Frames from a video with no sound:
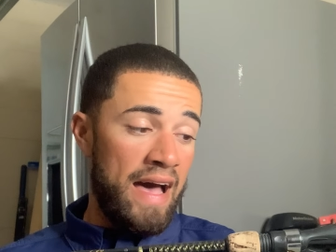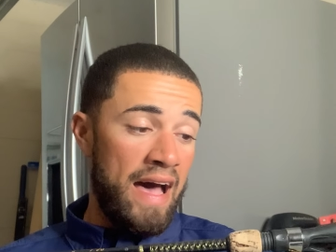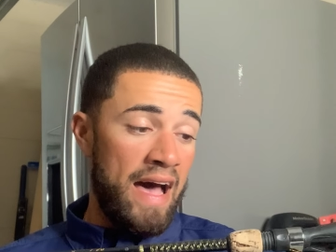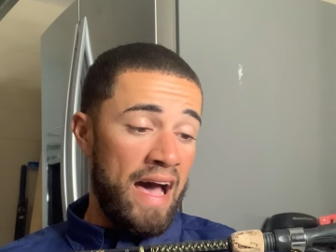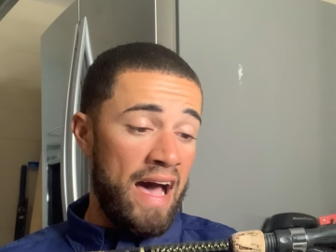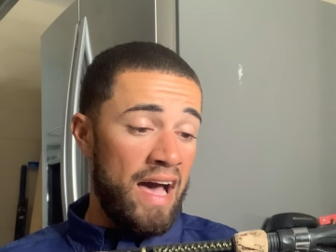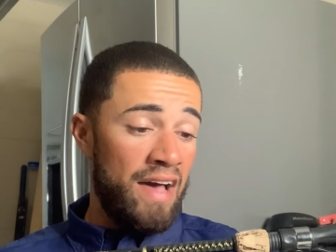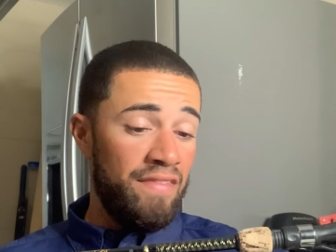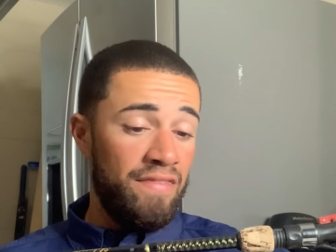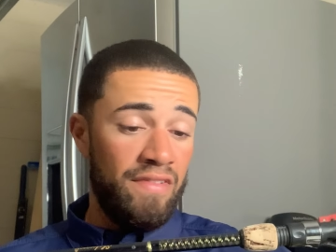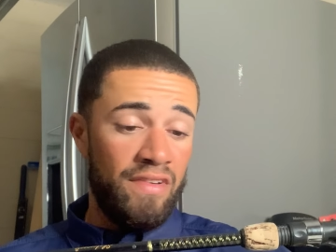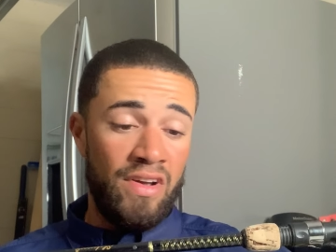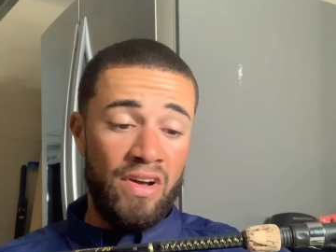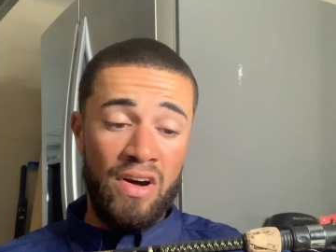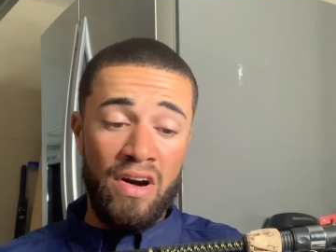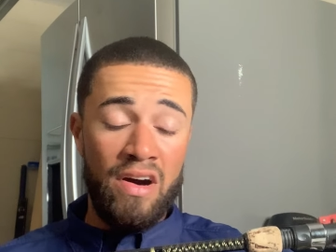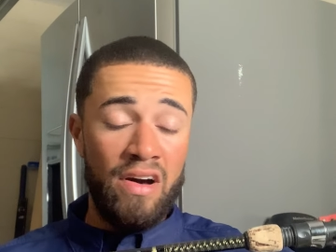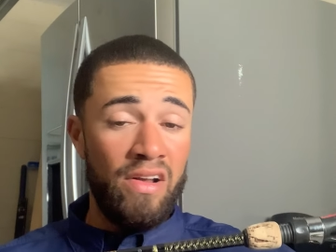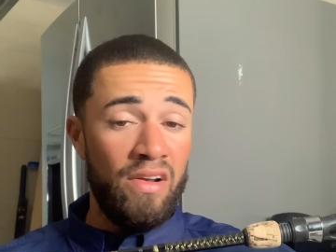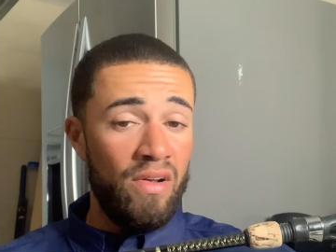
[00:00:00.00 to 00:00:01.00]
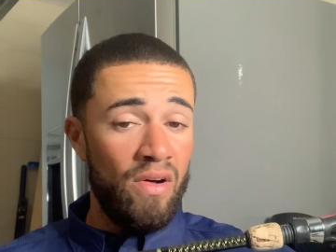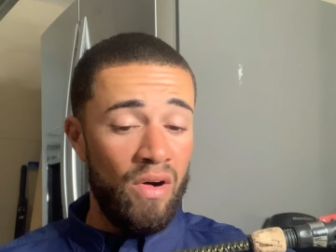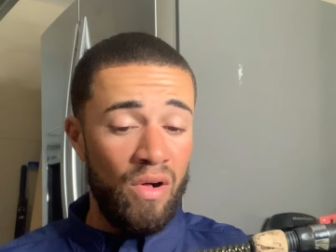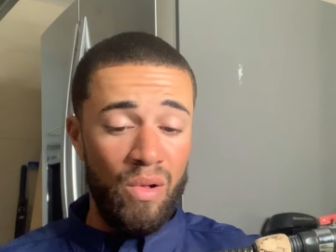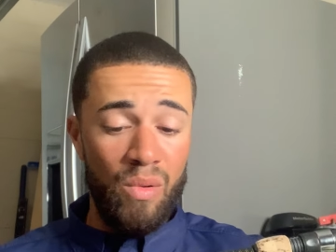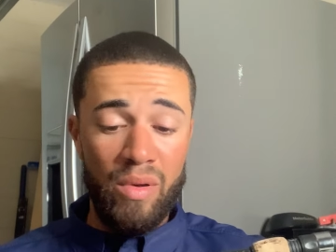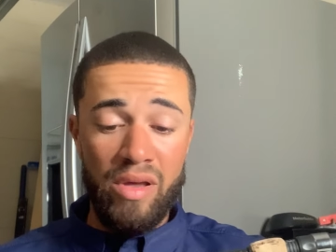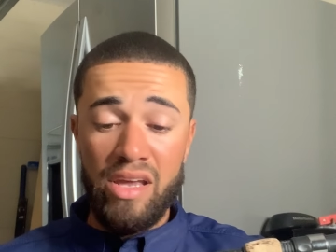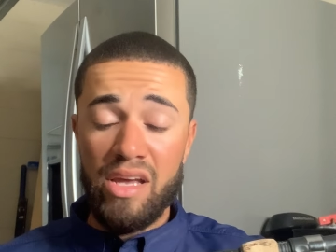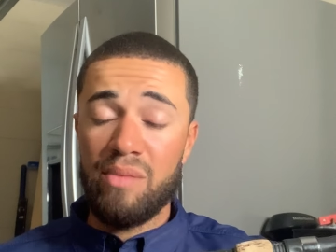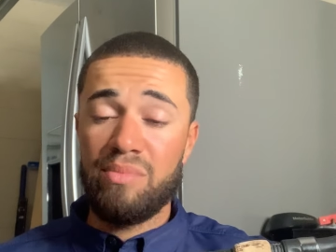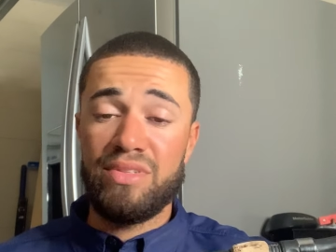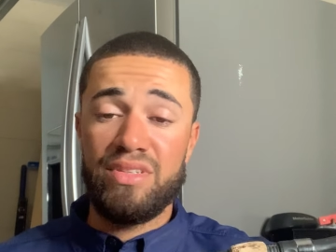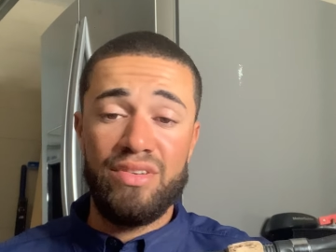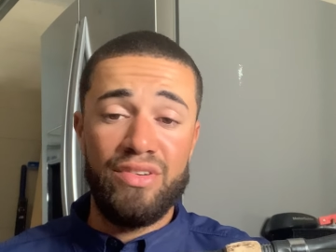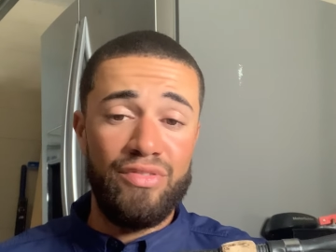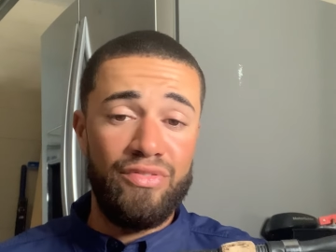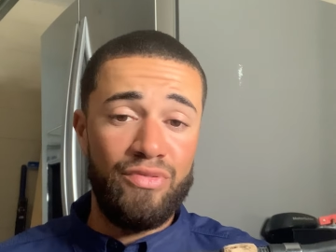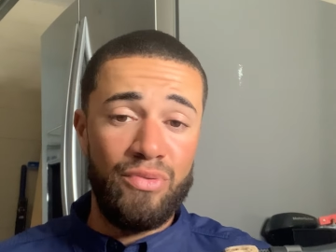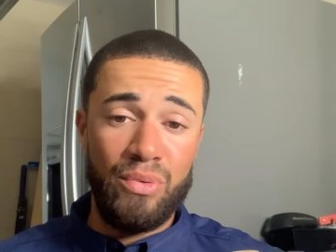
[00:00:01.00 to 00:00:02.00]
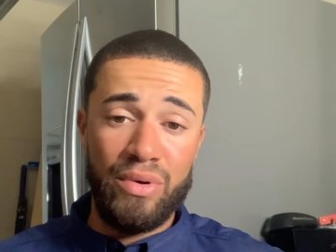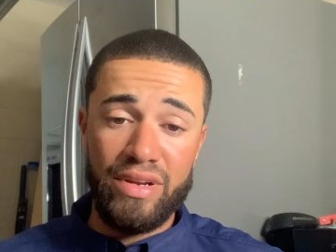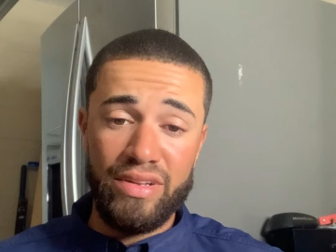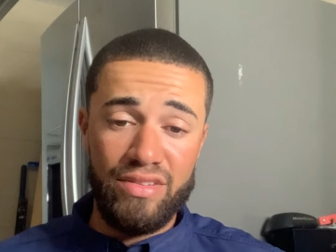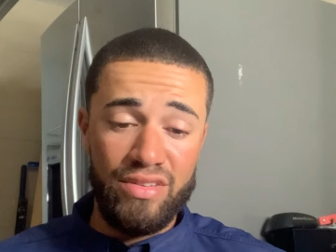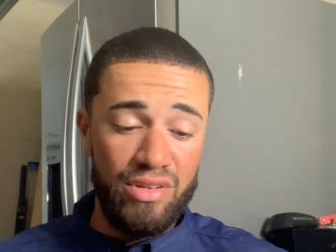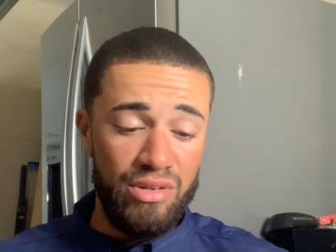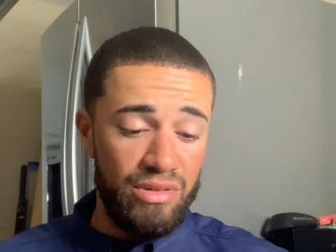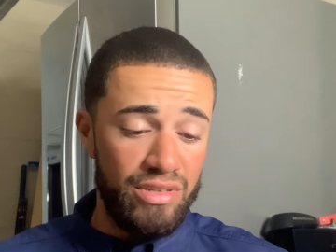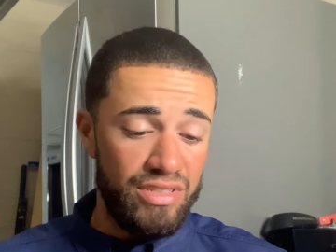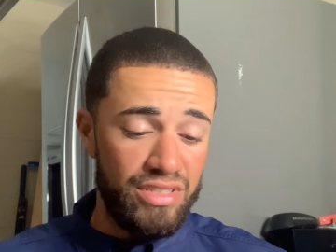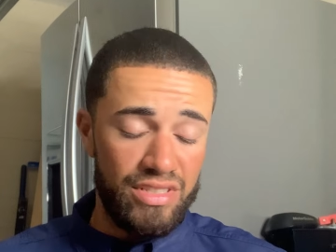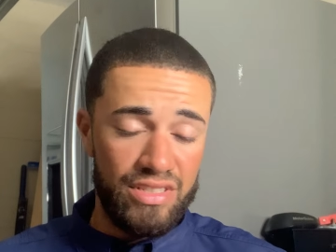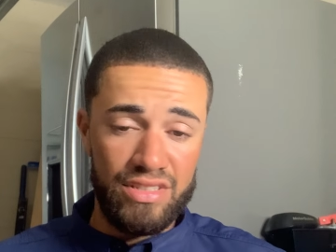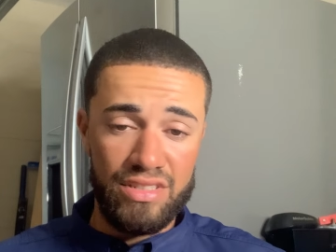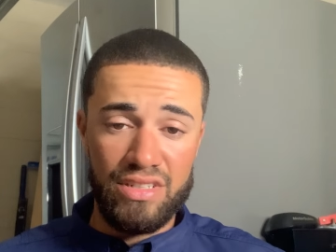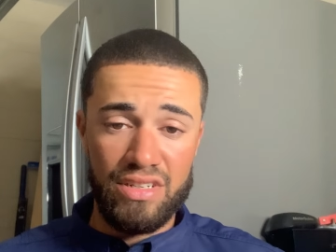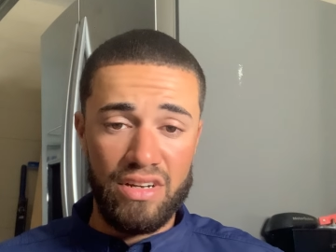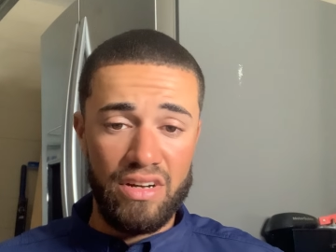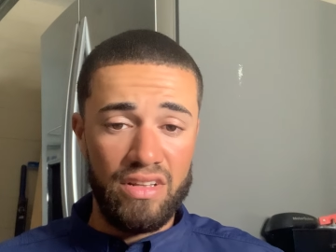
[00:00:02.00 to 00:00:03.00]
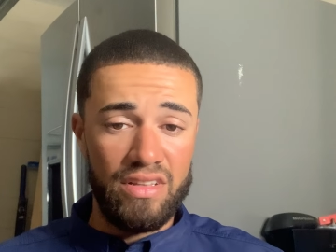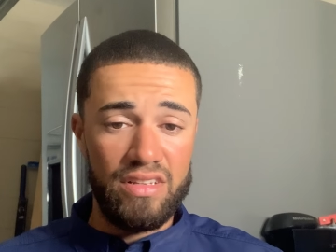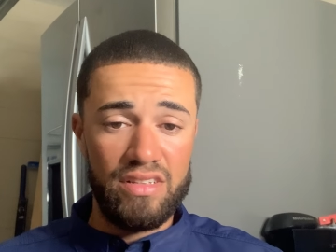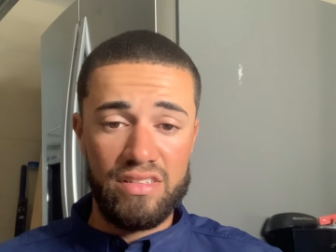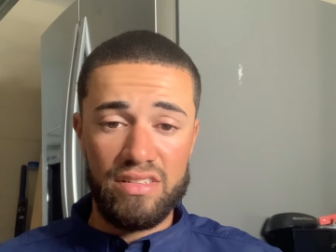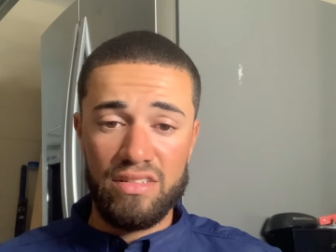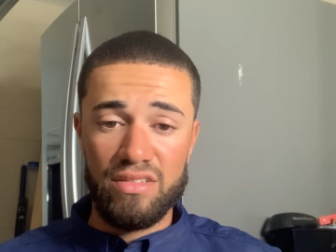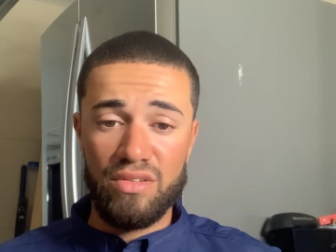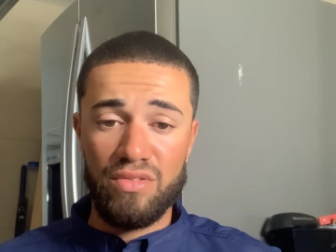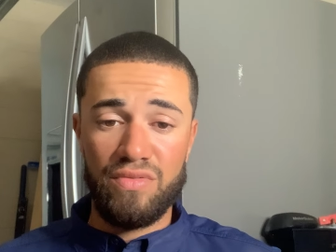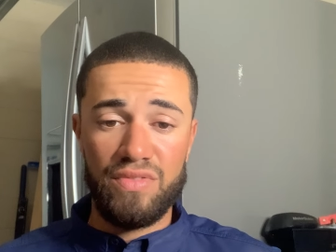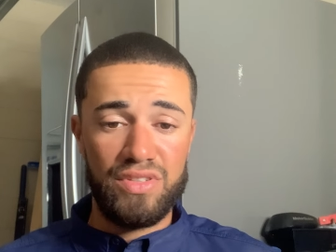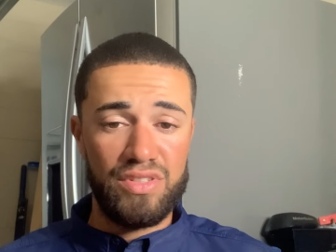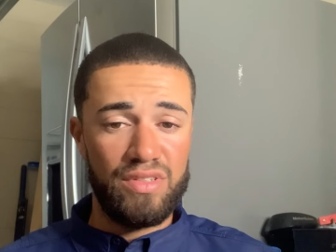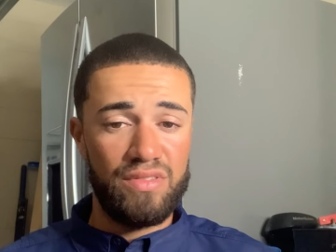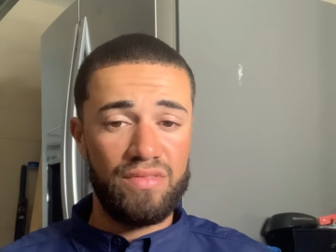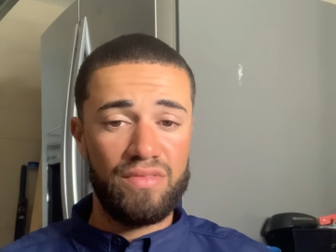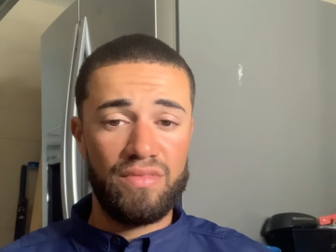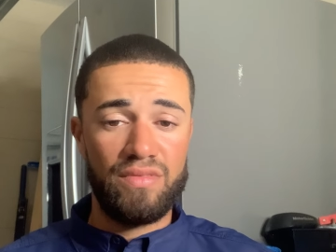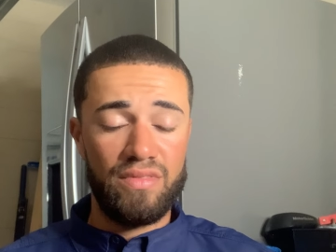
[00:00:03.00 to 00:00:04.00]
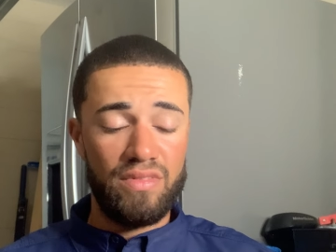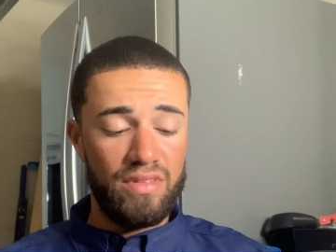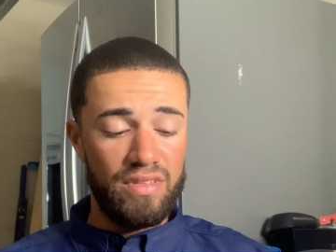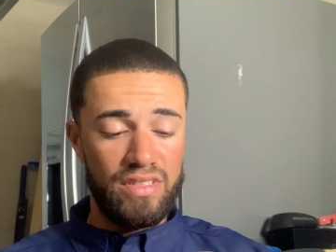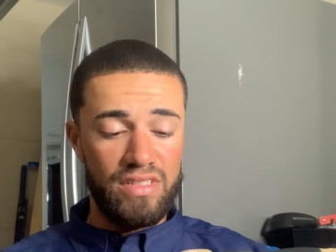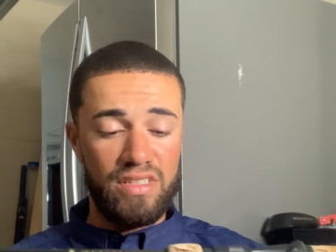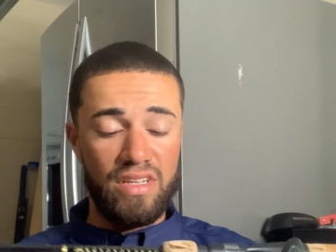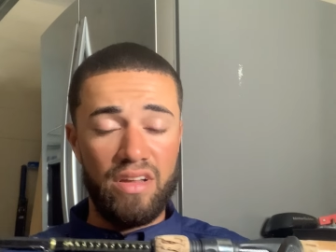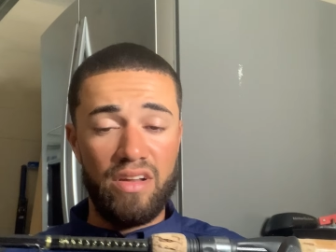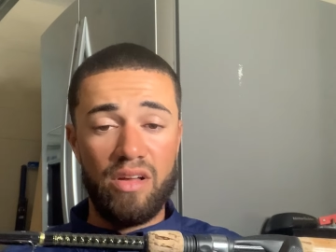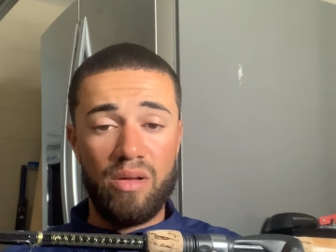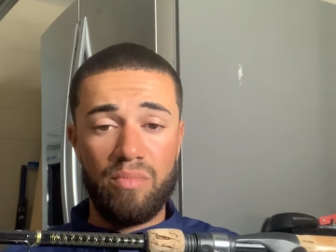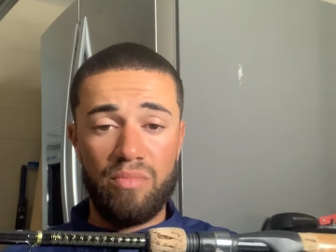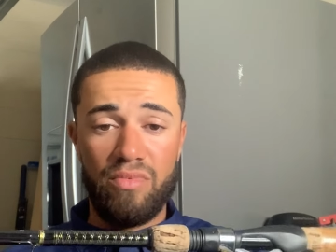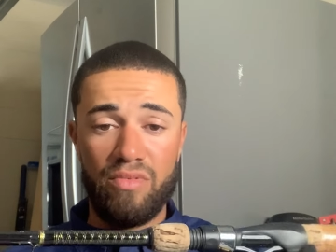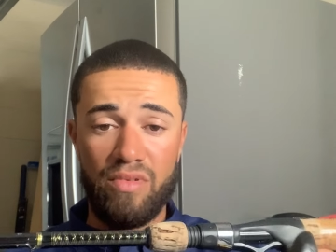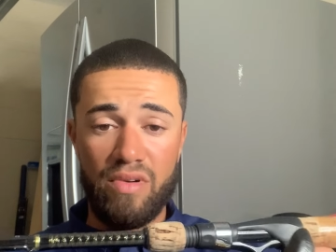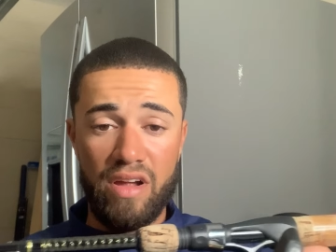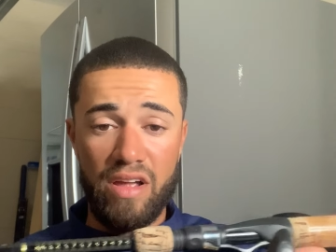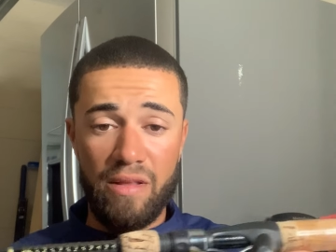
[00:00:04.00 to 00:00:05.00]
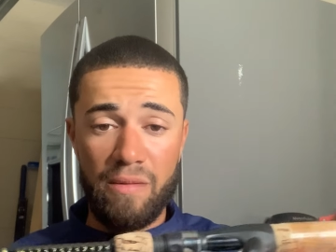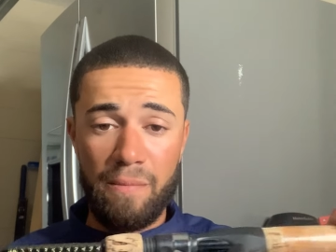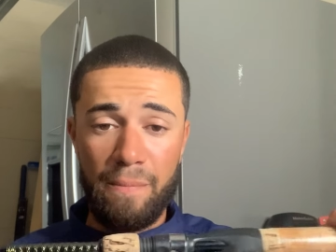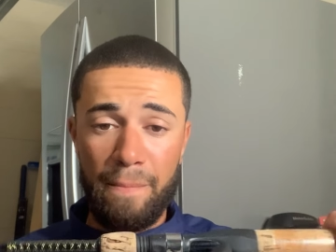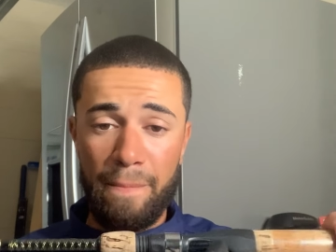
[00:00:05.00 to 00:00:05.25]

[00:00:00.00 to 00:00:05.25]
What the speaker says: I've caught all the way up to 42-inch snook on this little fishing setup, right?